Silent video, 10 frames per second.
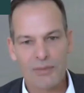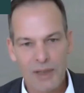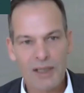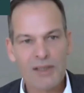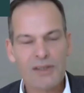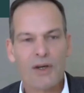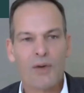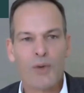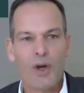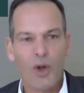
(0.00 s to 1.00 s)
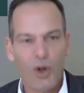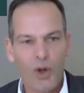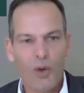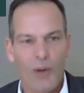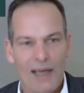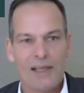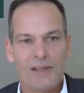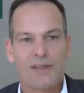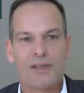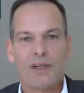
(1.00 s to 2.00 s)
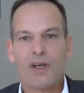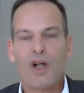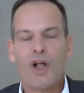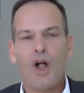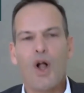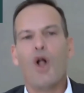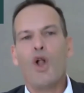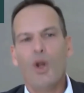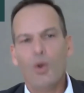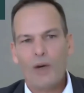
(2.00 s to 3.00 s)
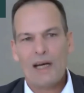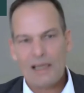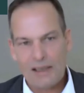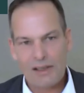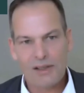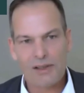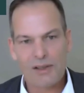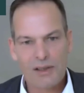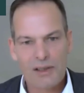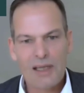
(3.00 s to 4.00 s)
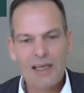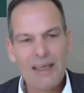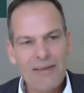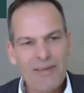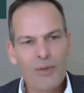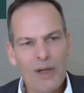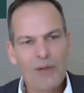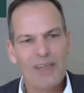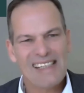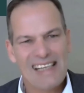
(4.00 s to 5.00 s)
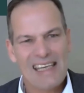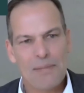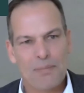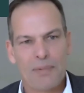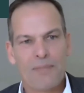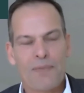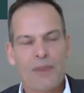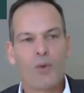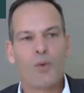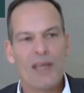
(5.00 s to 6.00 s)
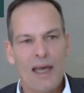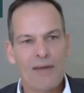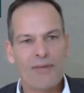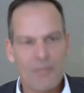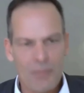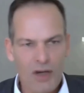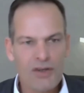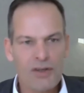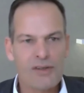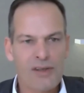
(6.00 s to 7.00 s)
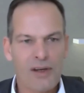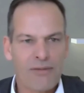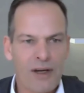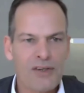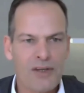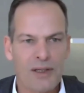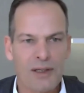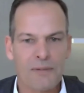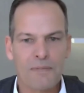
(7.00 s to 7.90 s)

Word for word: beings, and we always, always, even when we sleep, we have emotions that are functioning.